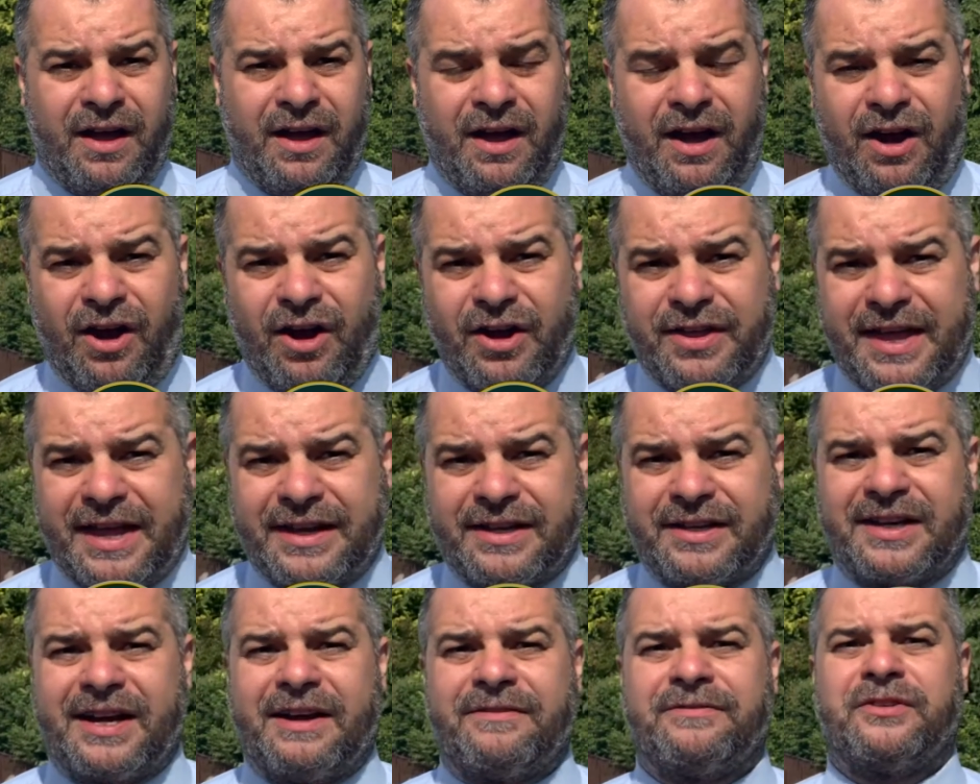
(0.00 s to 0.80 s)
Hi there,
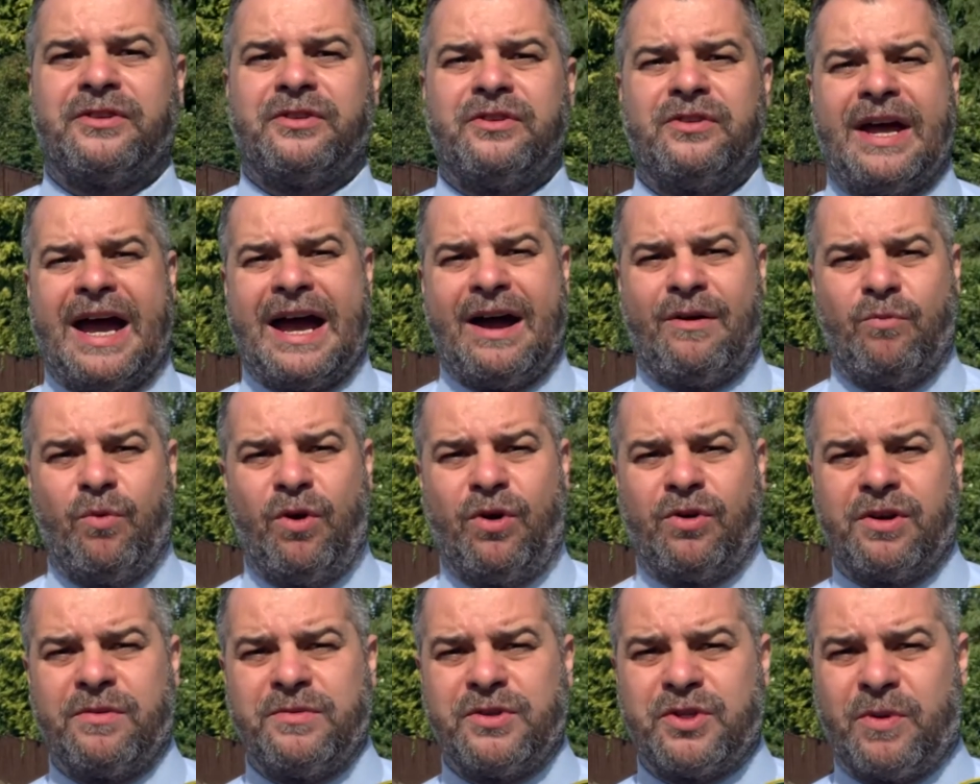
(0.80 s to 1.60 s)
good afternoon and
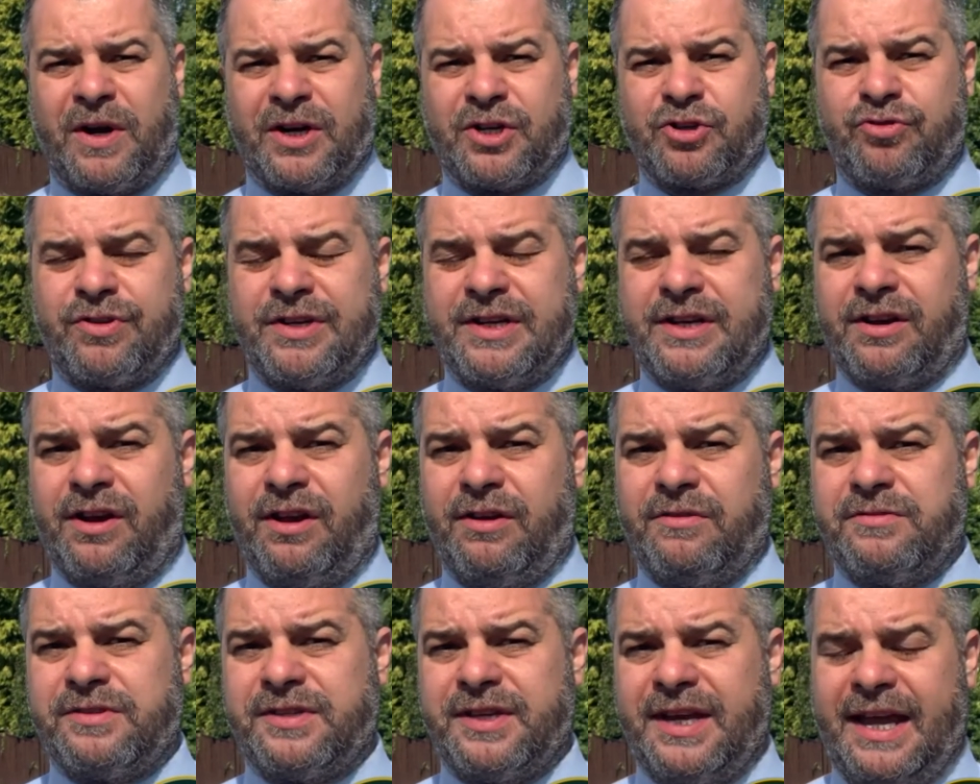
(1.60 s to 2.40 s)
welcome to Ashtray
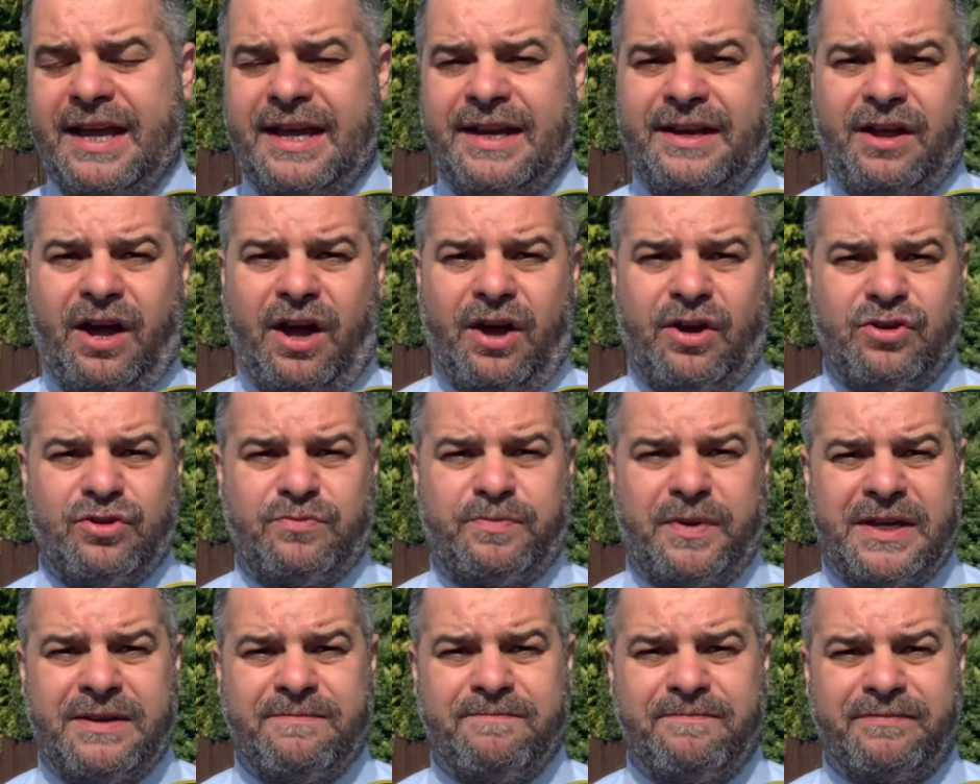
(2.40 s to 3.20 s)
Close in
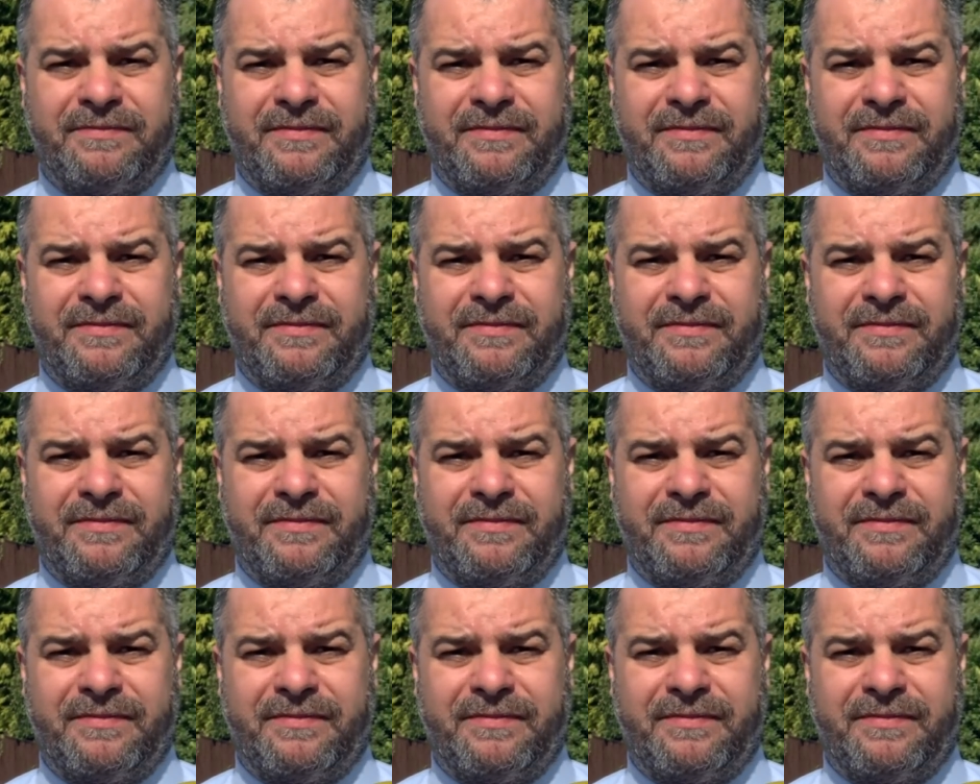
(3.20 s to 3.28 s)
Oadby.